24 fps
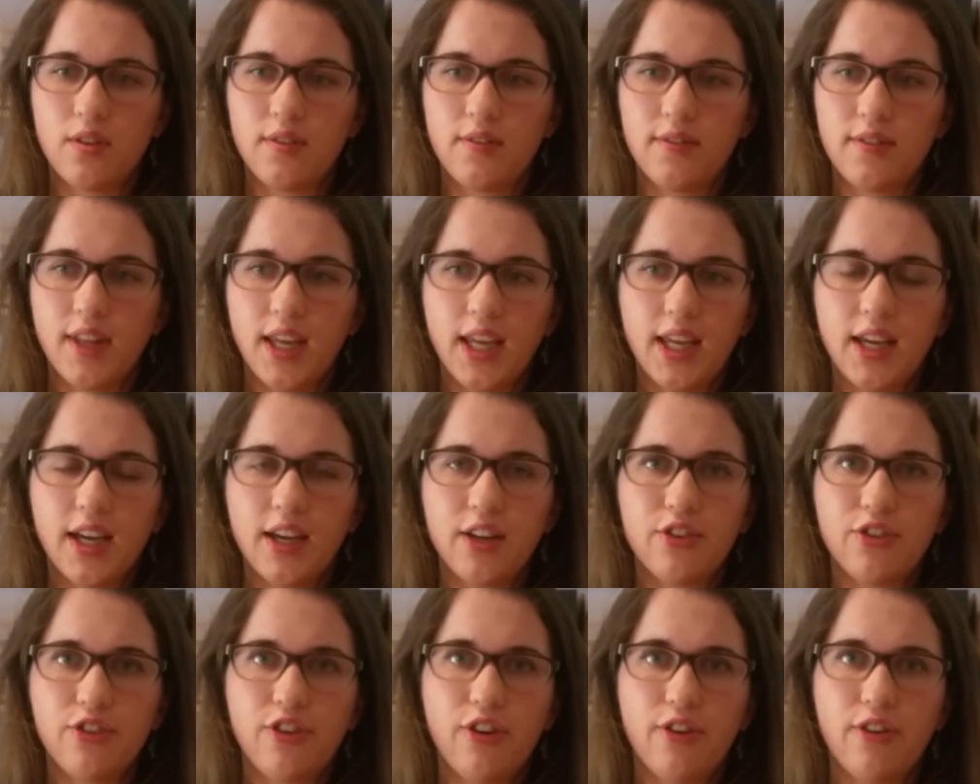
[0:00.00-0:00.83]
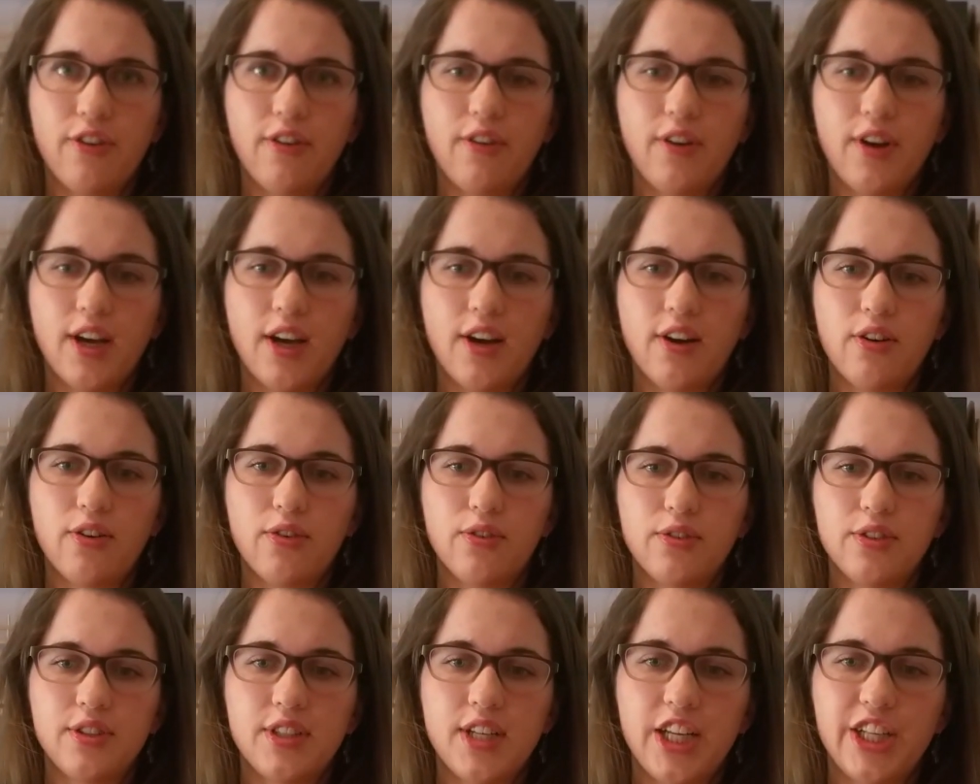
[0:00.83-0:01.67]
Like, I don't know
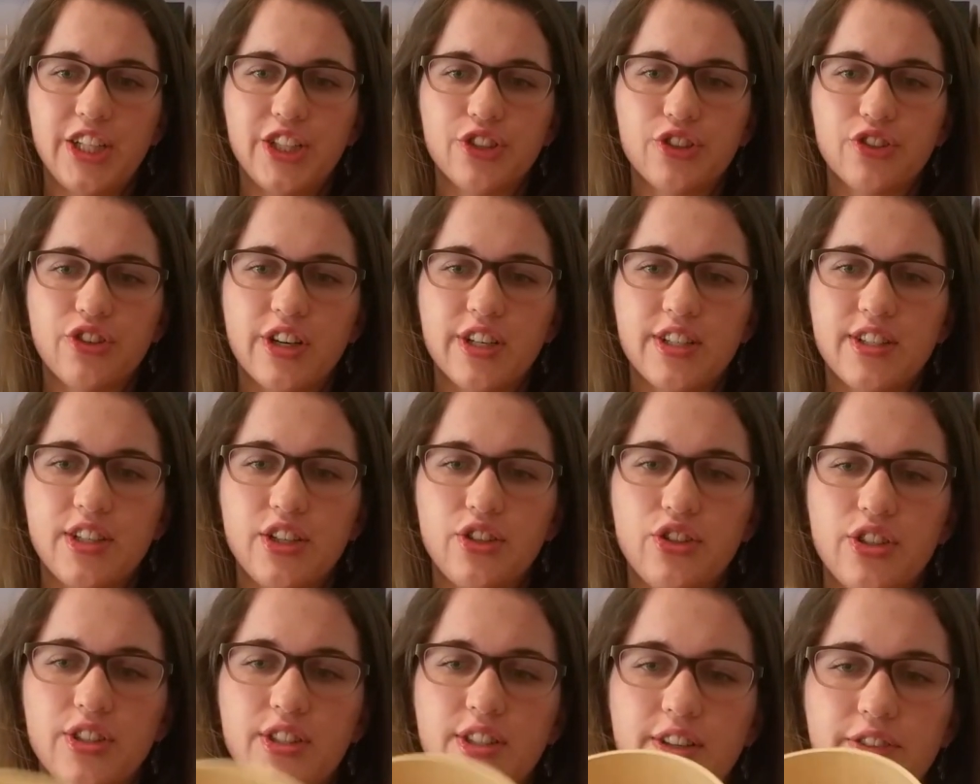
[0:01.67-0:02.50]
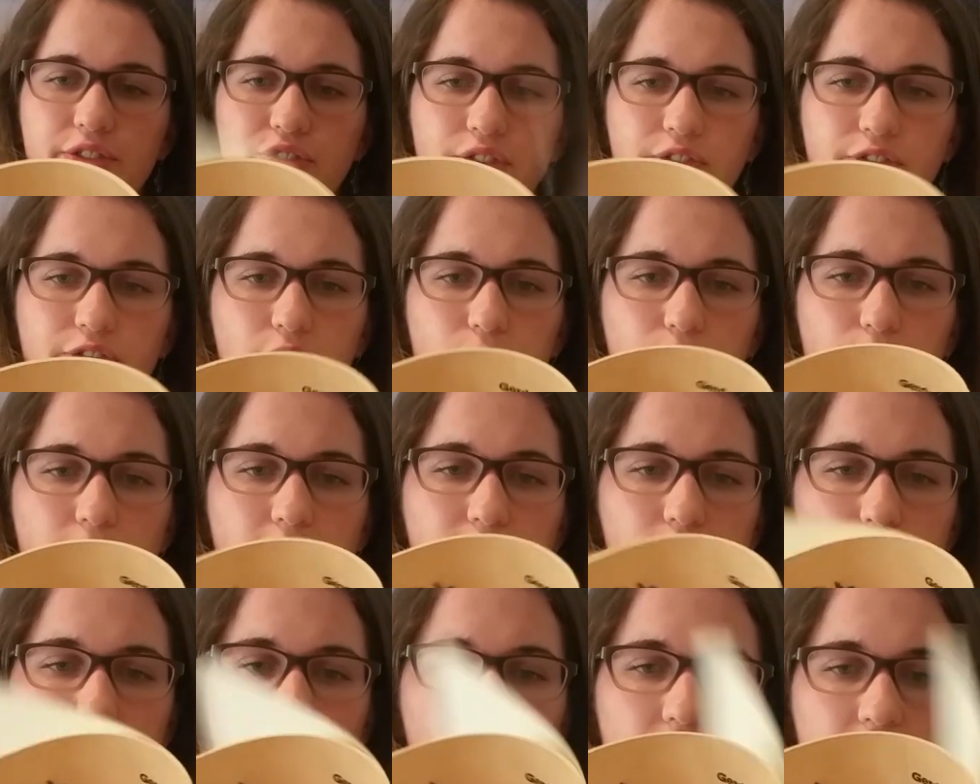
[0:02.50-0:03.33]
how Danish cross-stitch is different from
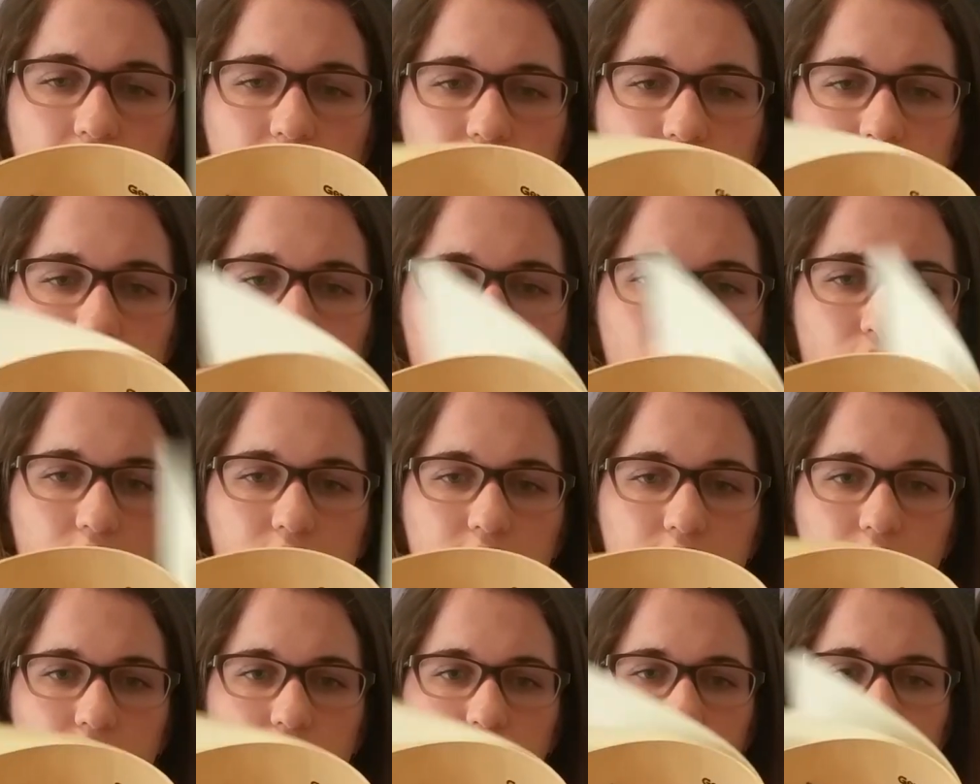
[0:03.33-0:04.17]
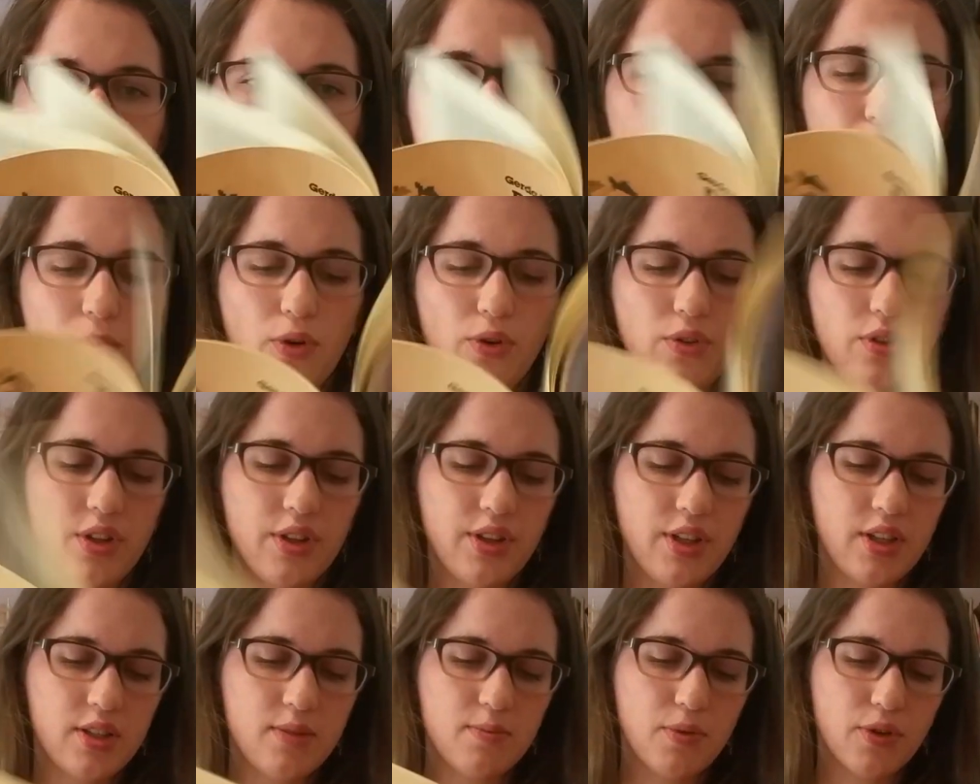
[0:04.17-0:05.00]
everybody else's cross-stitch, but both of
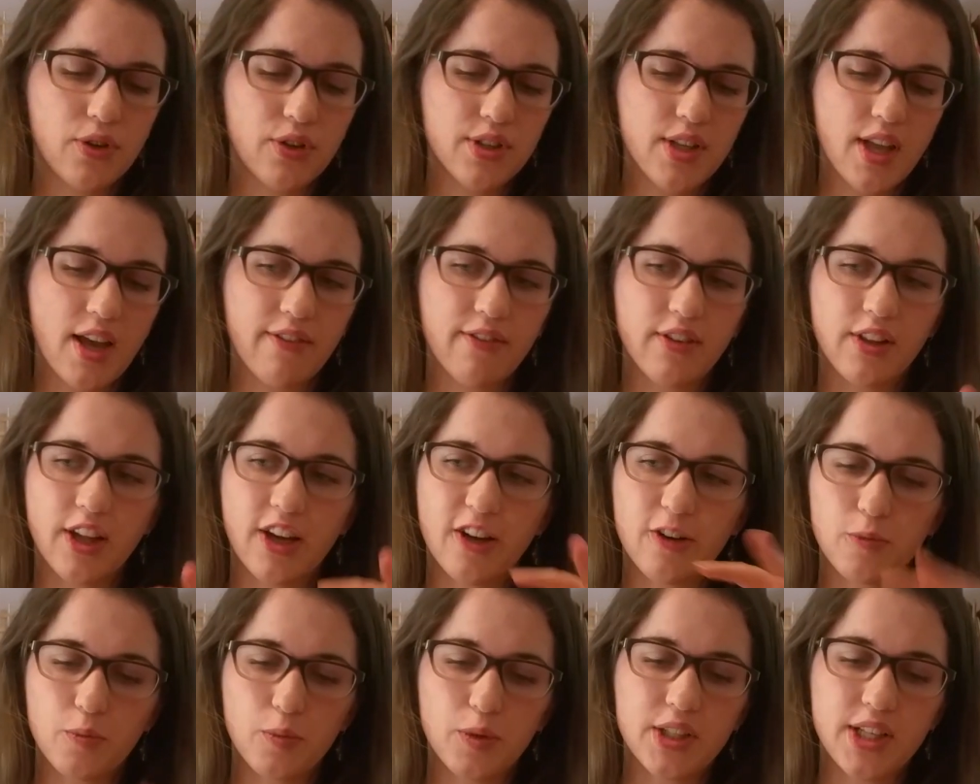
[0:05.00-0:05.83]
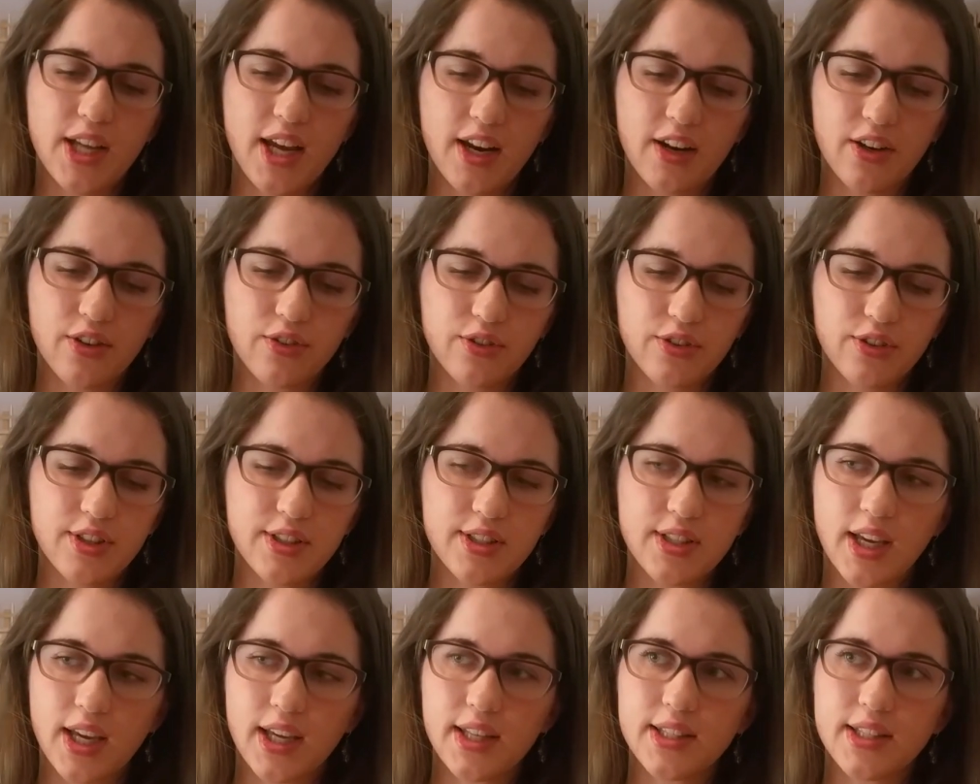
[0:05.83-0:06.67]
these books have a lot of botanical
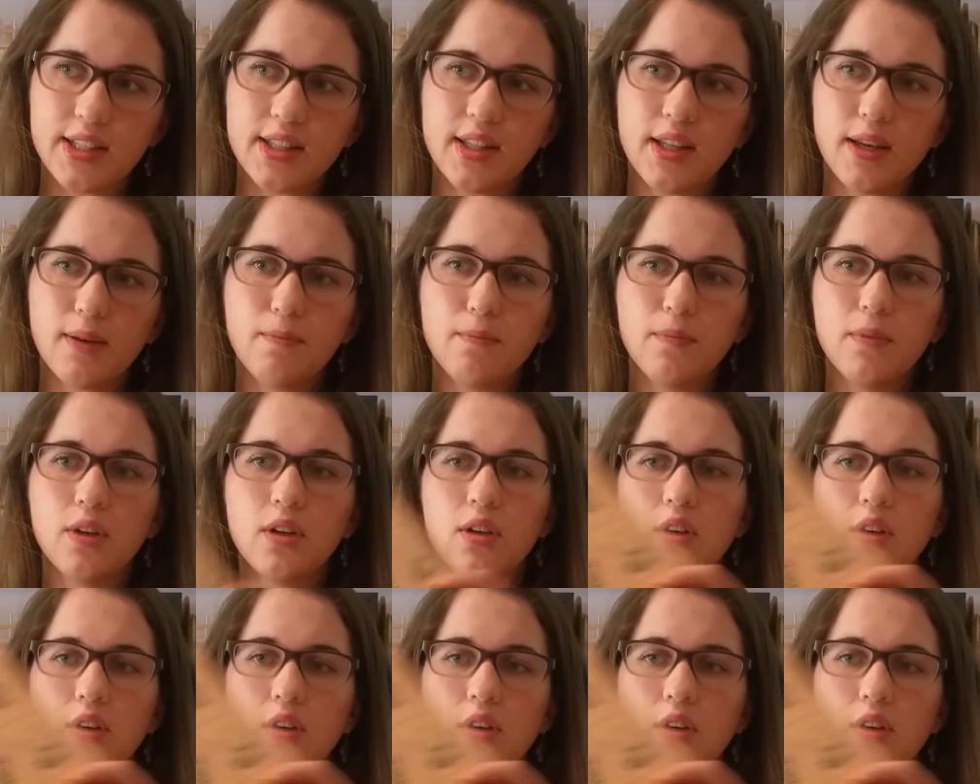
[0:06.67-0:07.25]
designs in them.